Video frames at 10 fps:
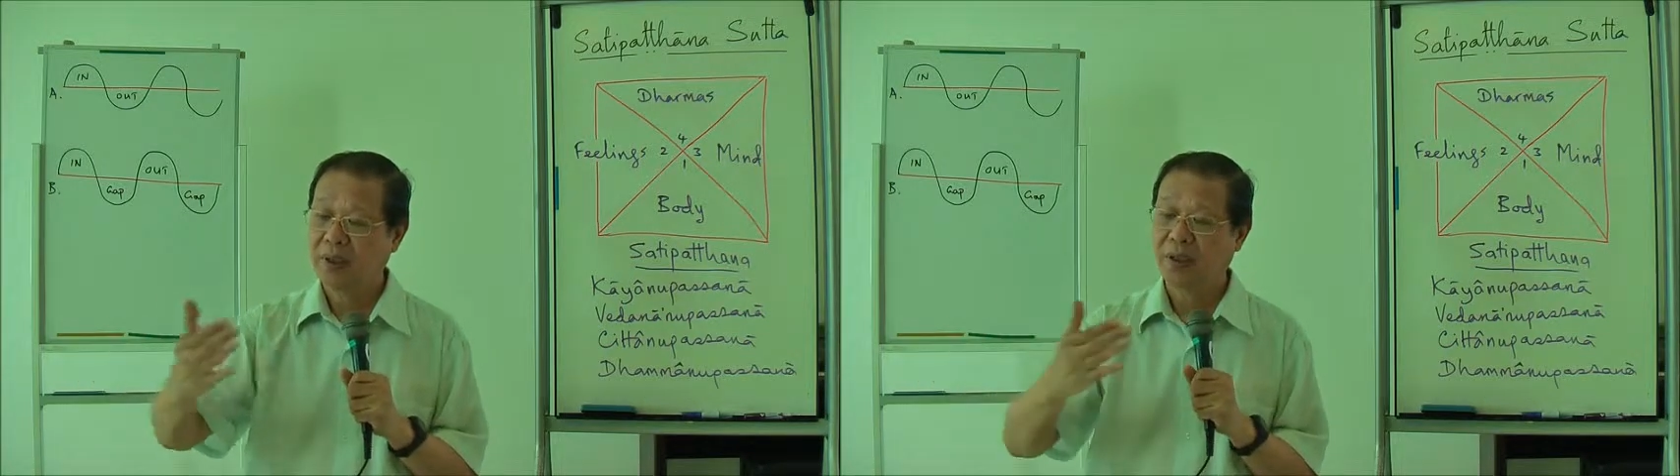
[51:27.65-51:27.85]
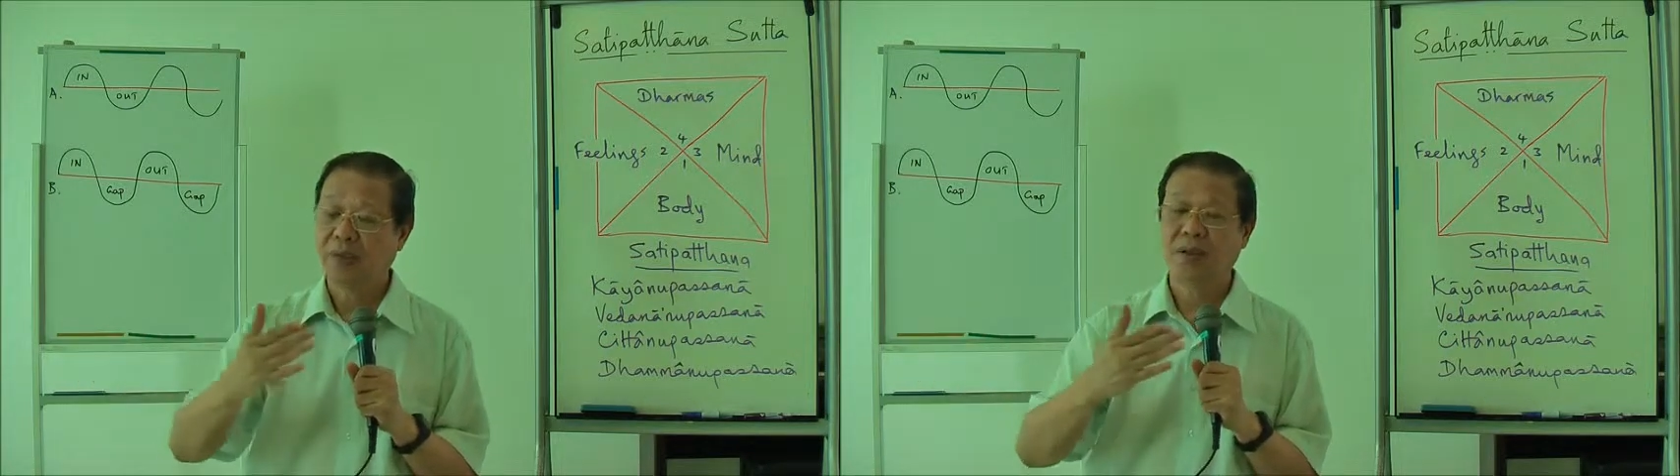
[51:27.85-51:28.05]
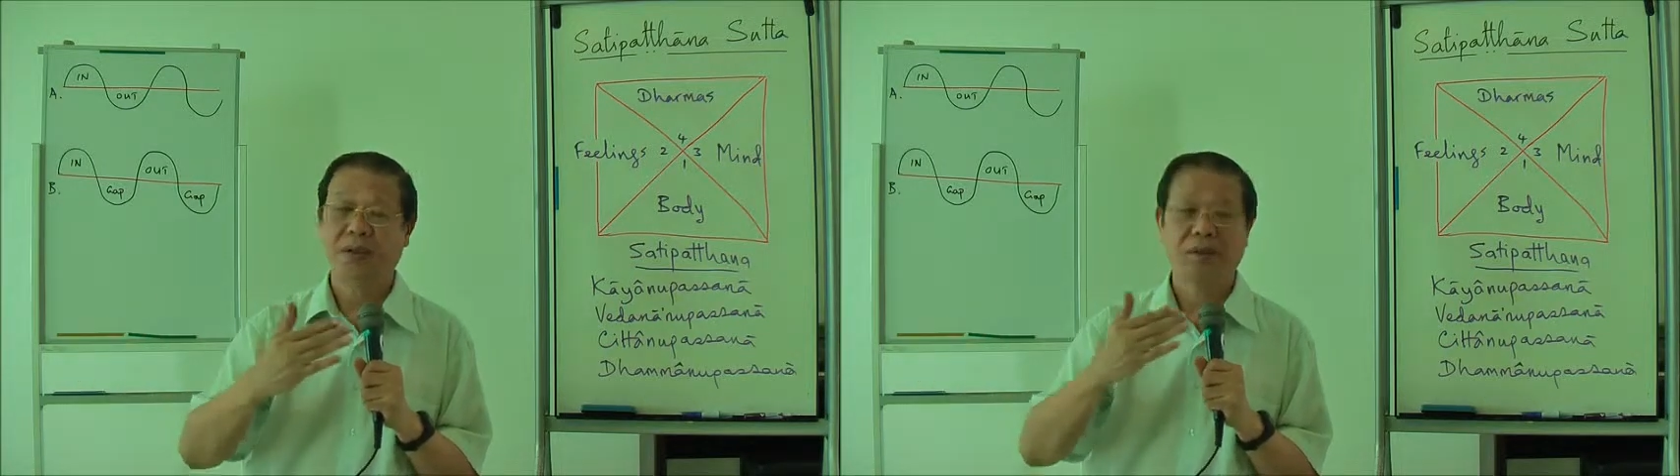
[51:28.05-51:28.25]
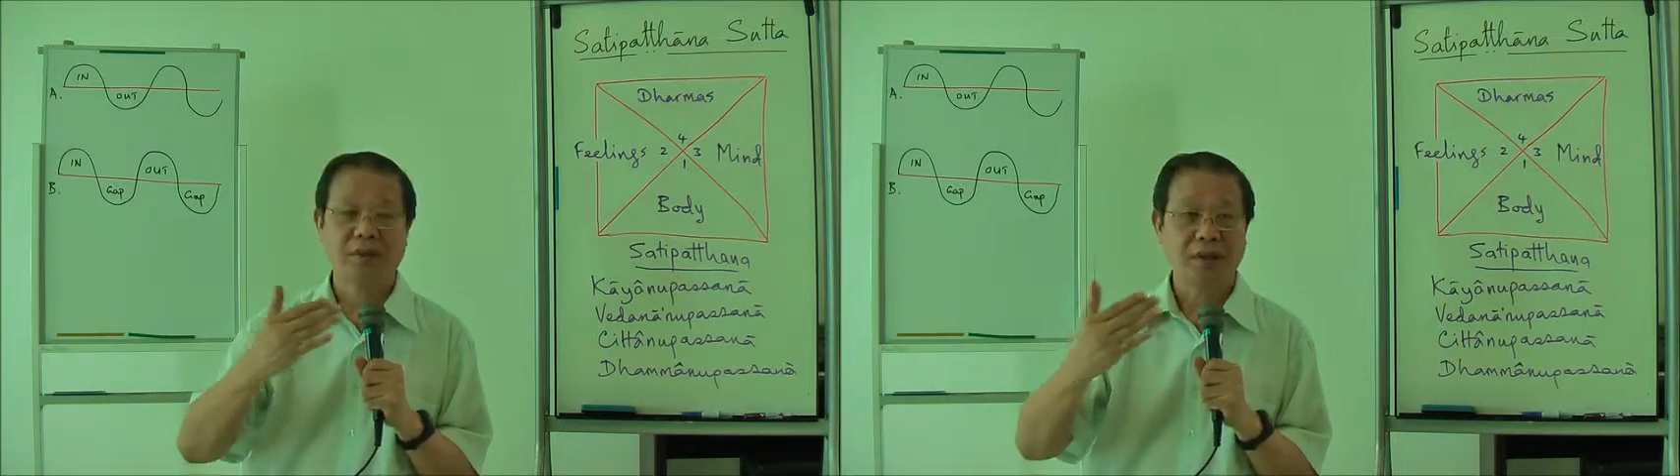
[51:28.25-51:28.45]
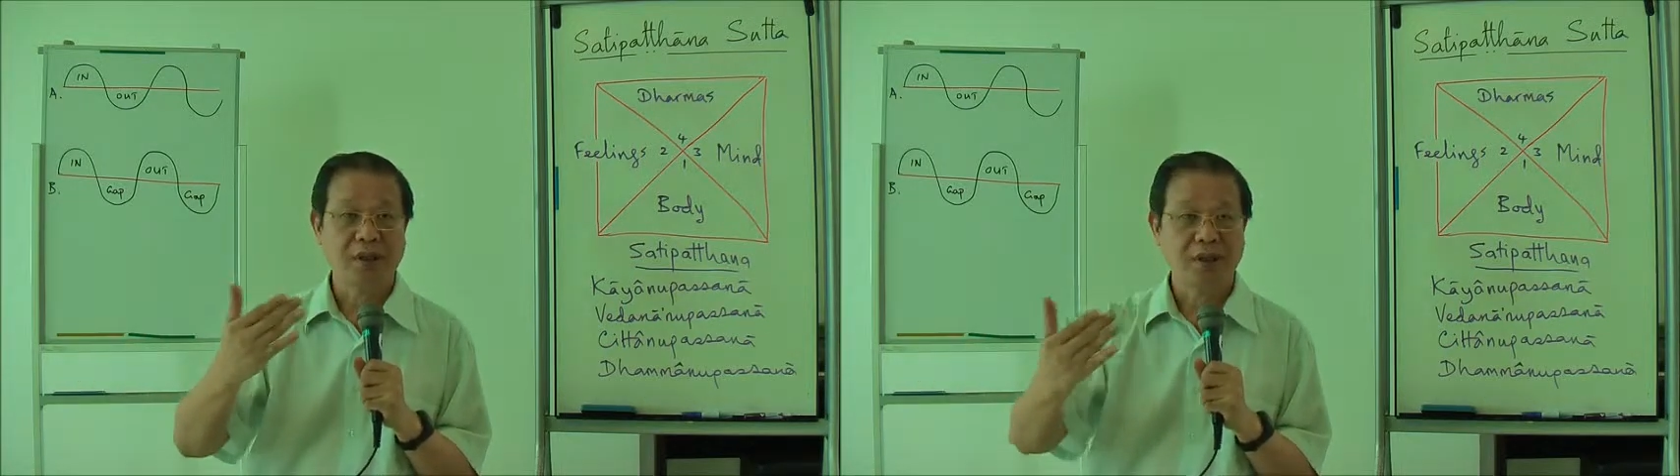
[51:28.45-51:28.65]
in,
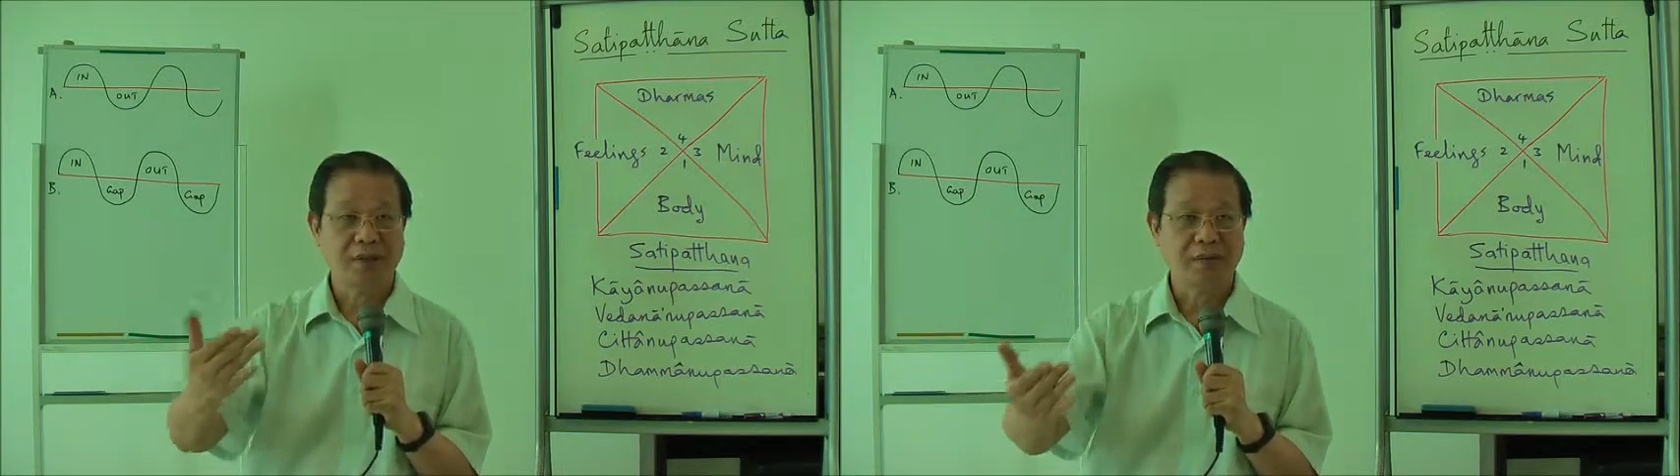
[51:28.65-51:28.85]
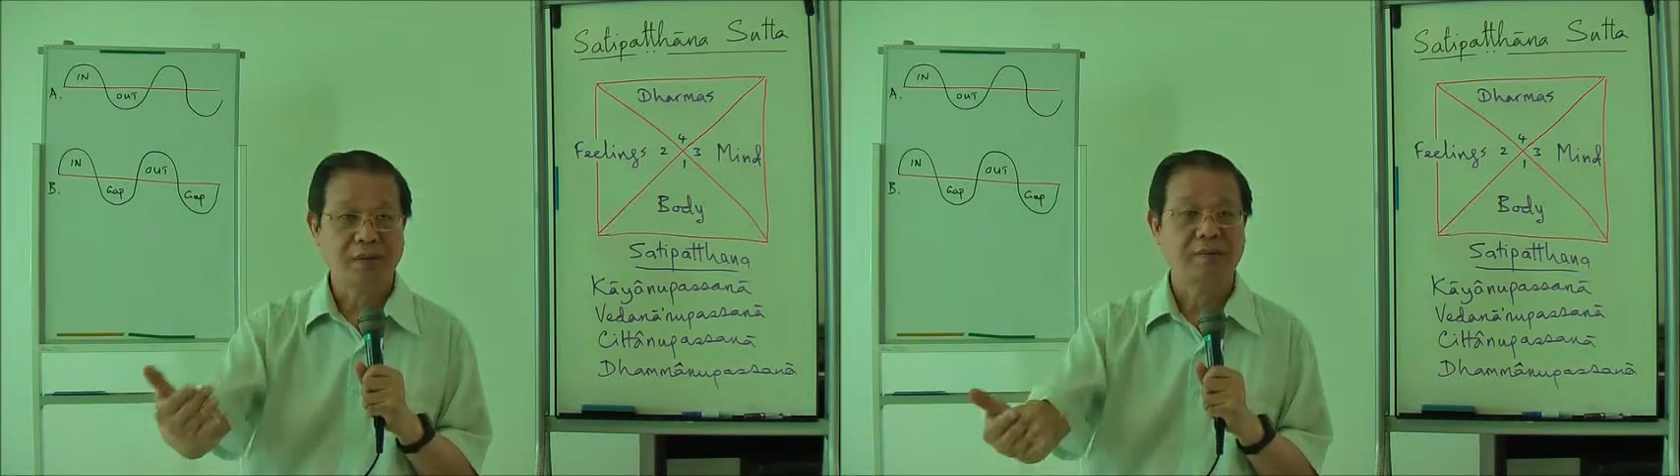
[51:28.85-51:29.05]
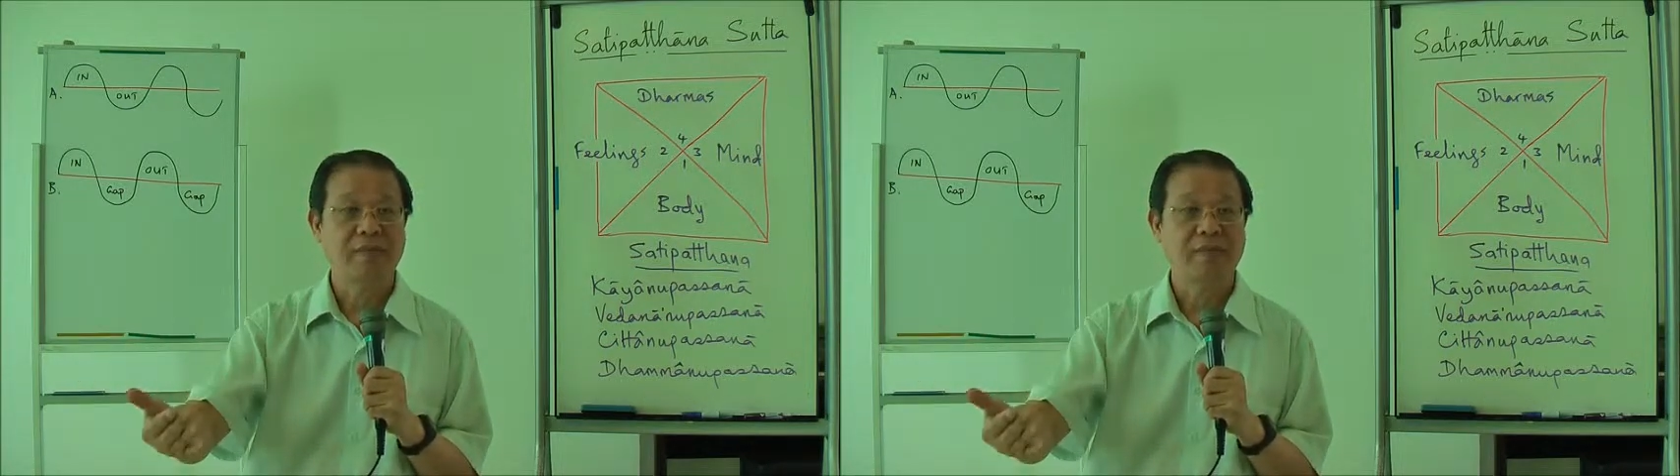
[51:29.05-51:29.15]
going out,